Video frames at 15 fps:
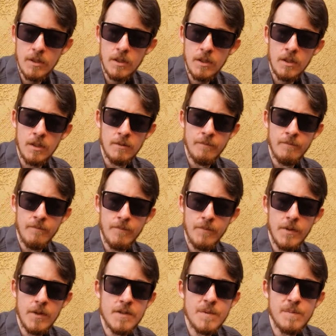
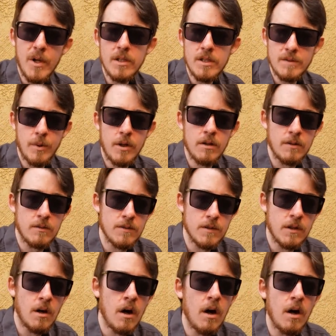The smallest
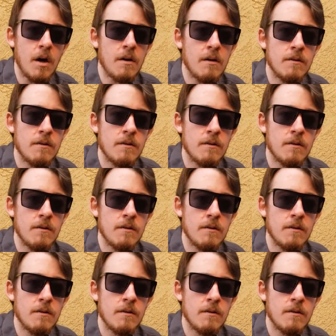particles are on.